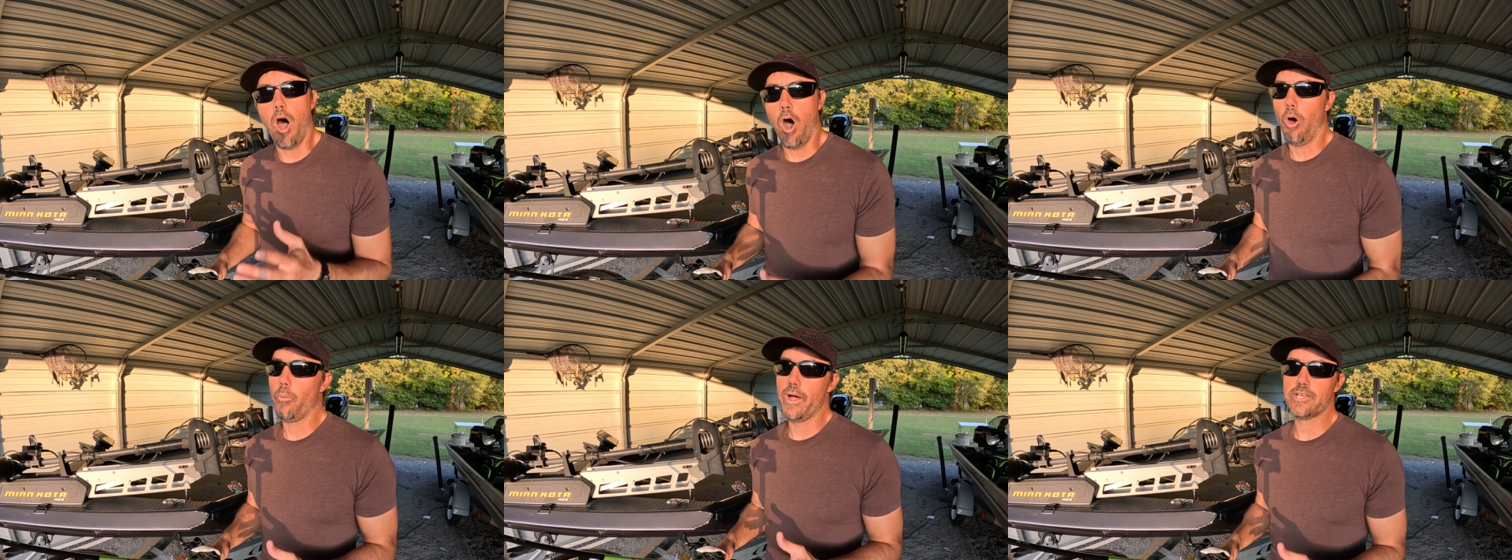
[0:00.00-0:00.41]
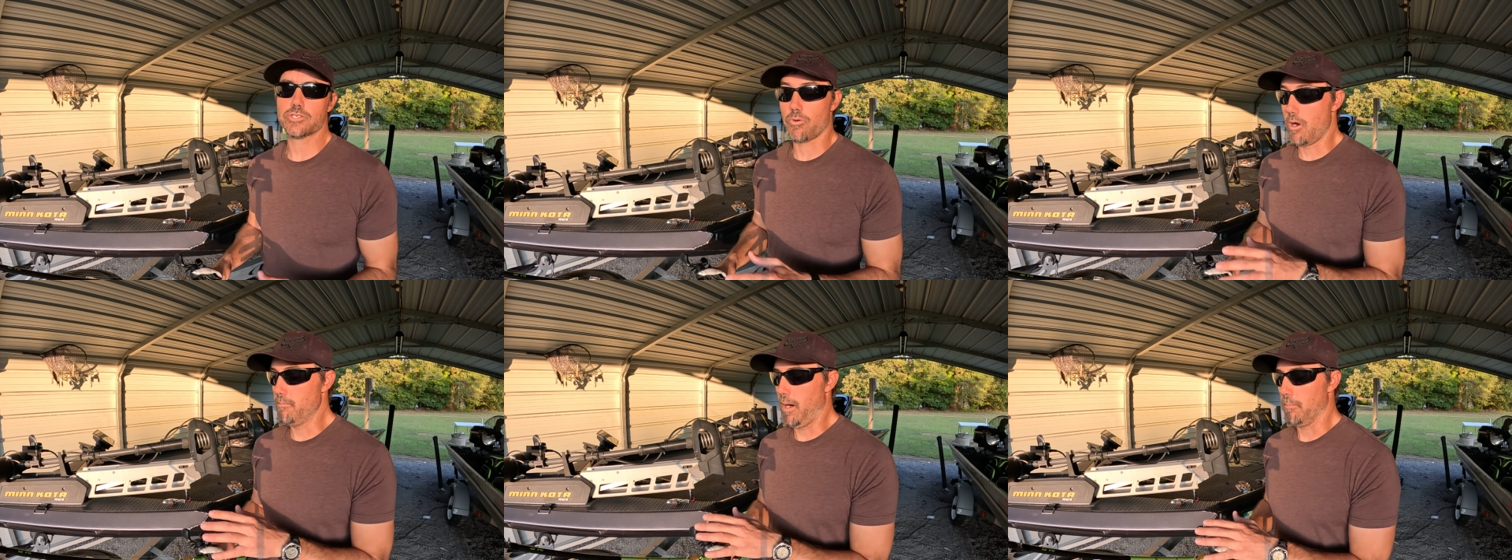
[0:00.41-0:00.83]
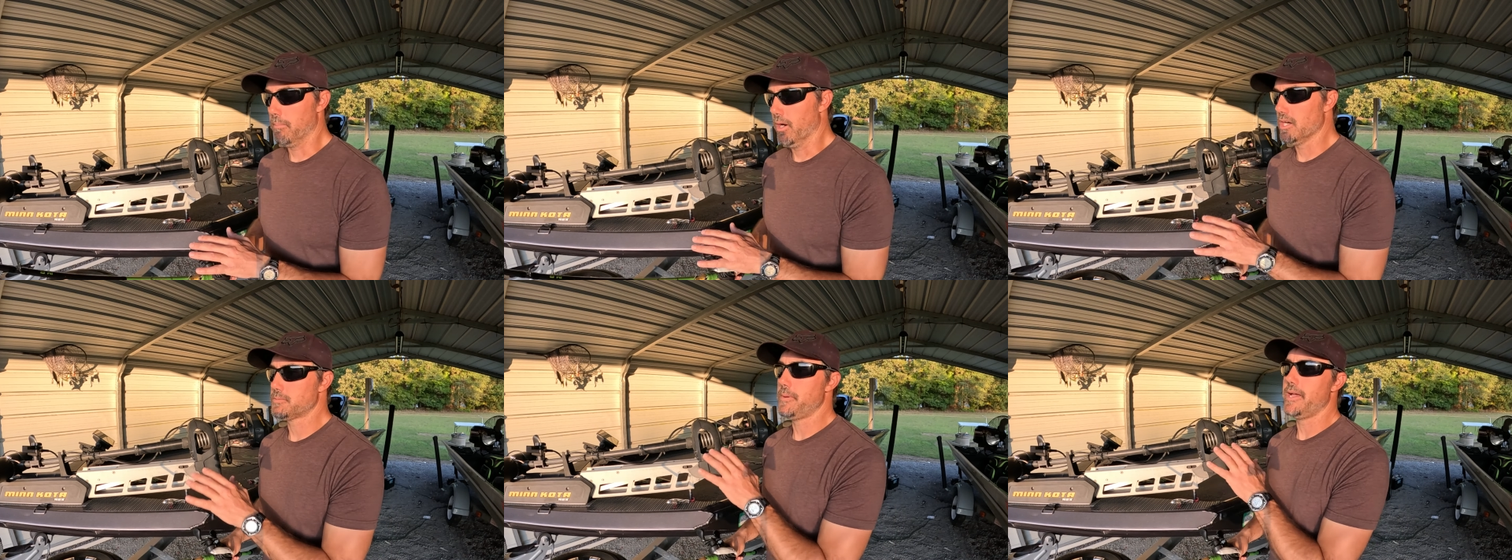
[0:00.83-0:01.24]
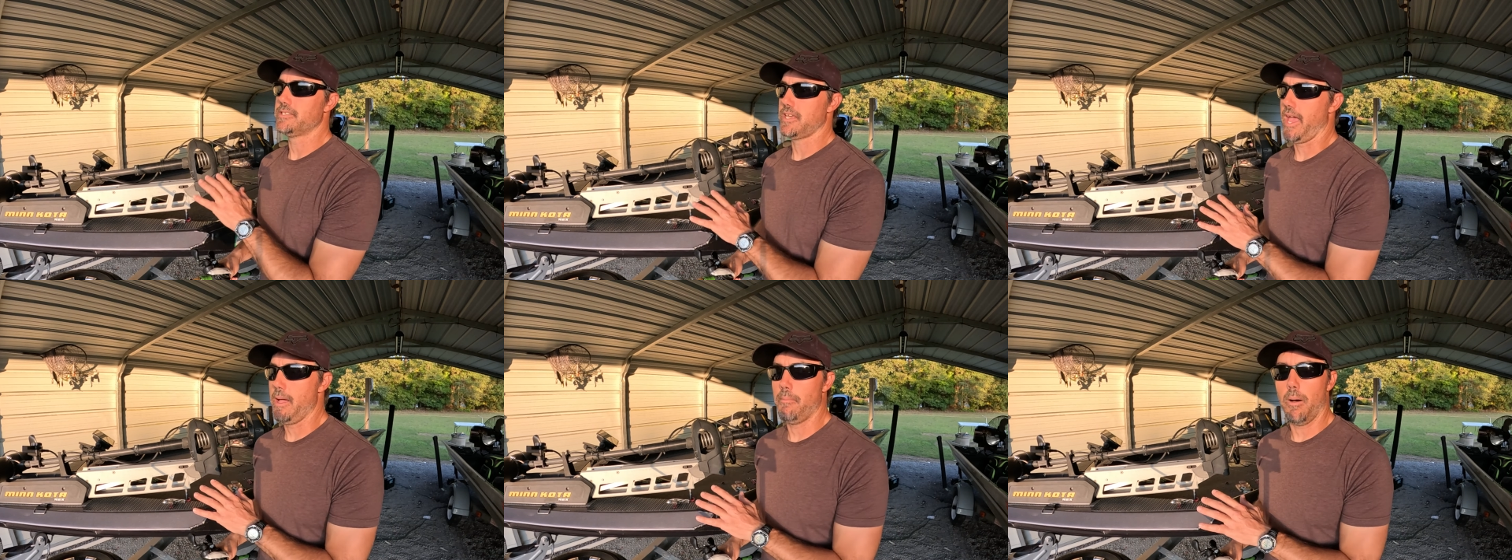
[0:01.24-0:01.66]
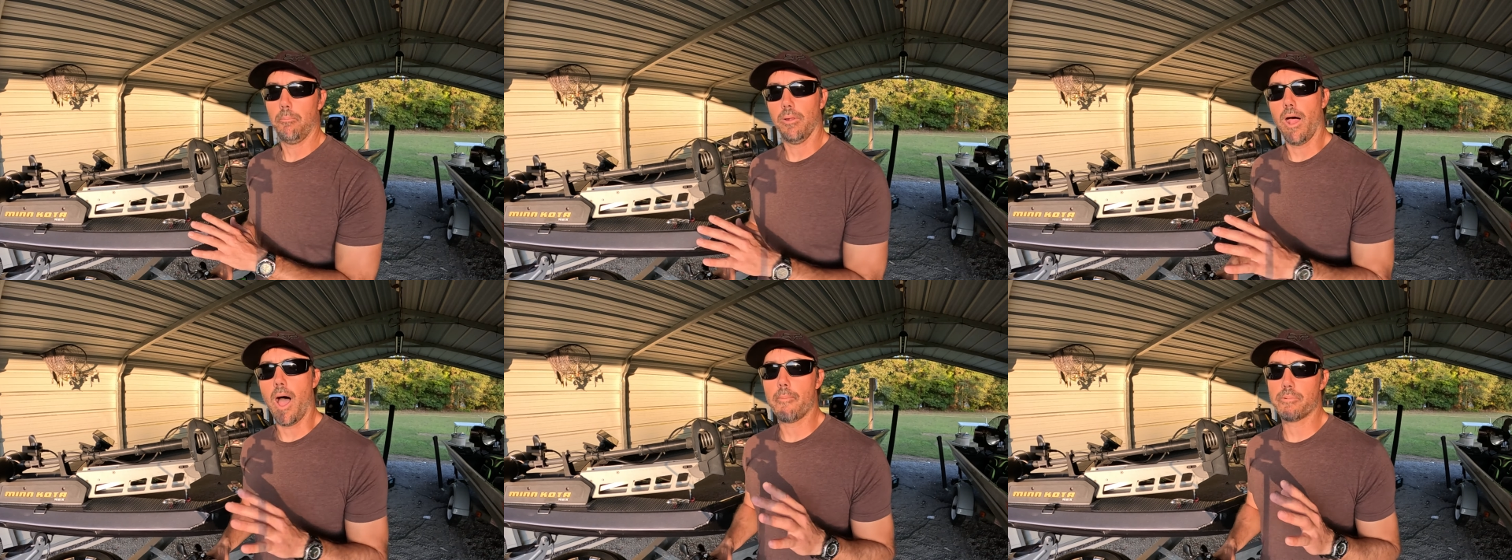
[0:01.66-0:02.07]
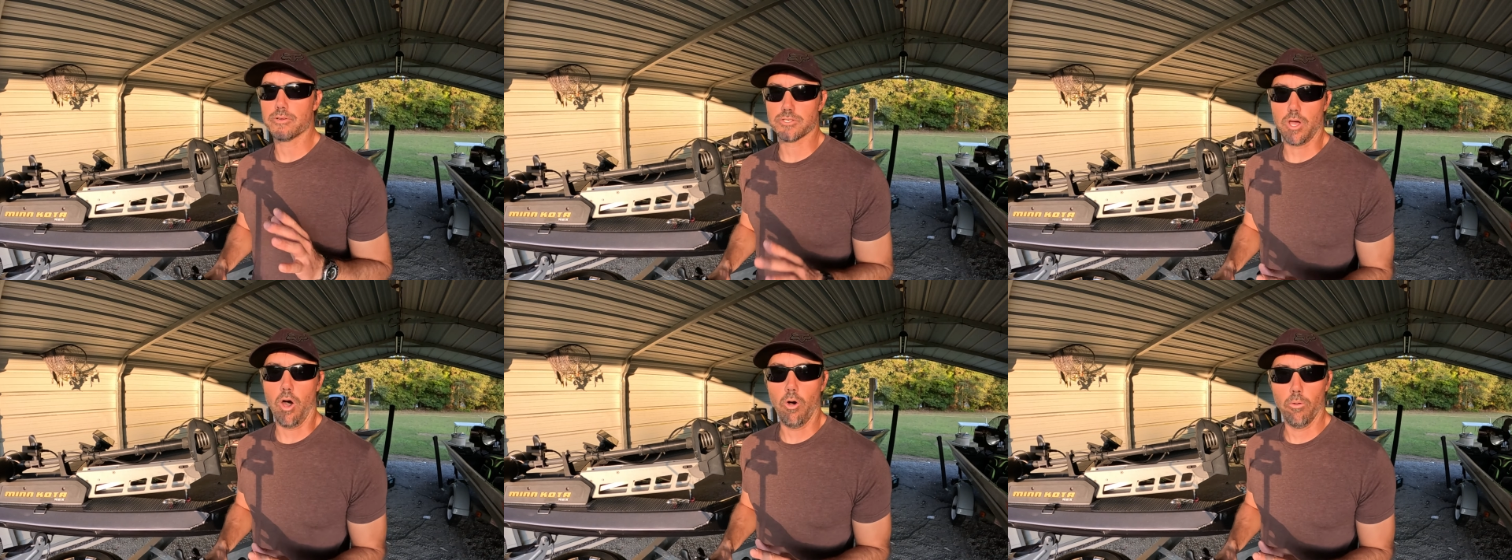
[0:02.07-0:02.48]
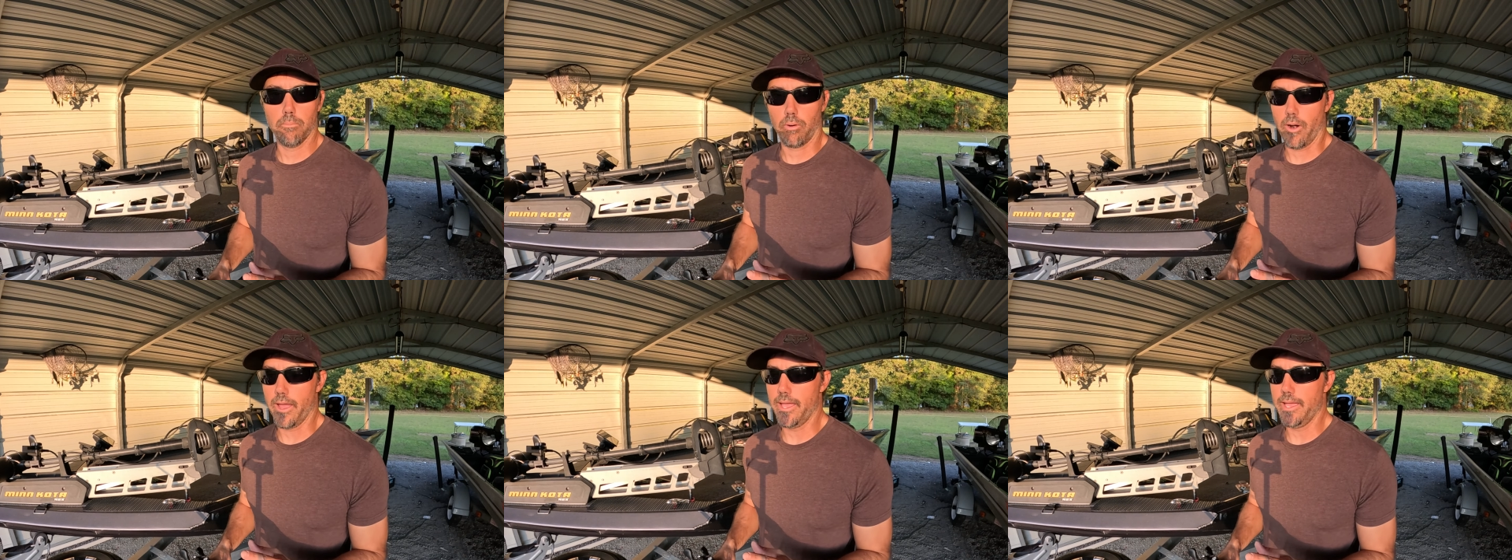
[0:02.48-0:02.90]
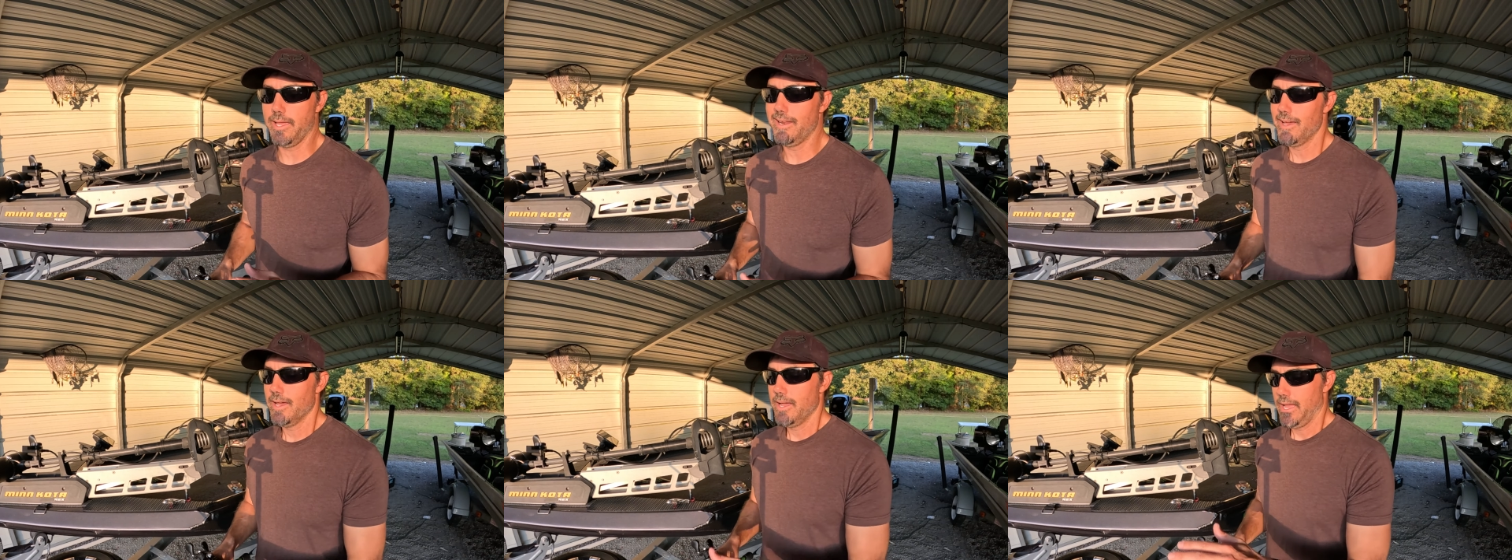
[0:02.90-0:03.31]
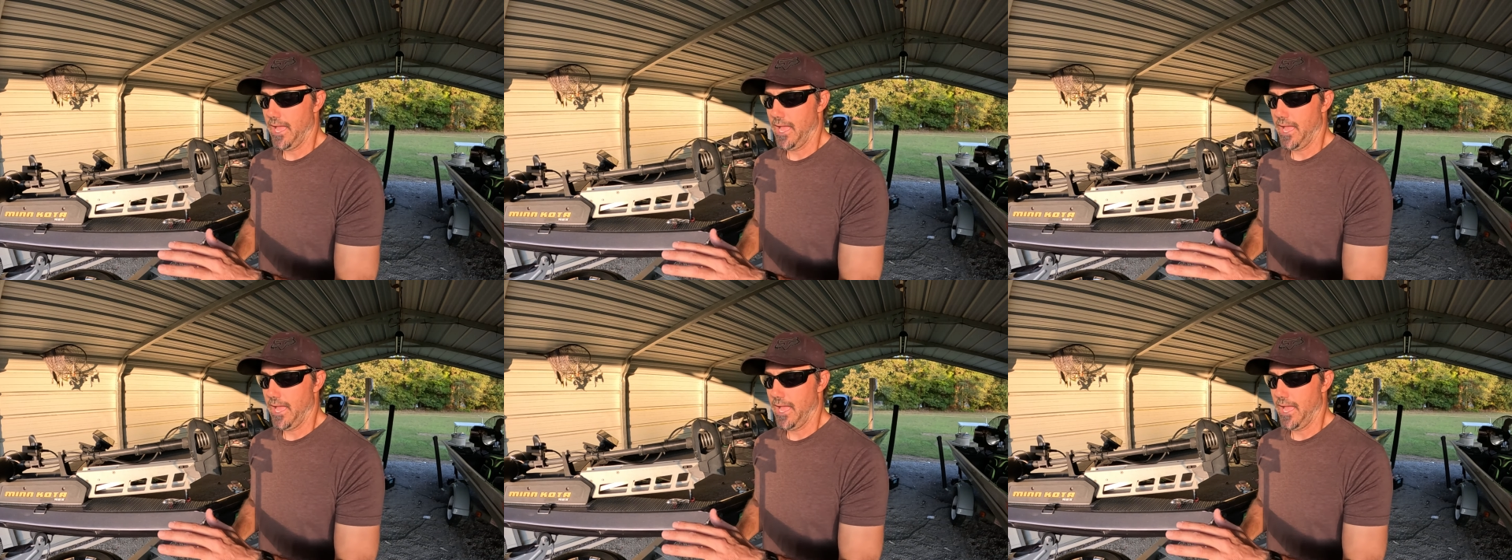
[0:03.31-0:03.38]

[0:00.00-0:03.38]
always throw my buzzbaits and my ploppers on braid,